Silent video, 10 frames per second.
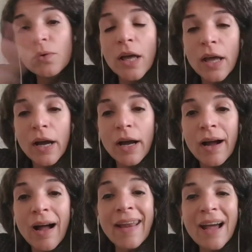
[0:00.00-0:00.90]
you
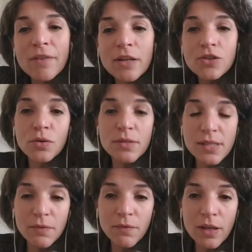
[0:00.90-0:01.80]
an average
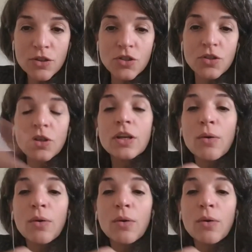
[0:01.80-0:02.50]
conservation,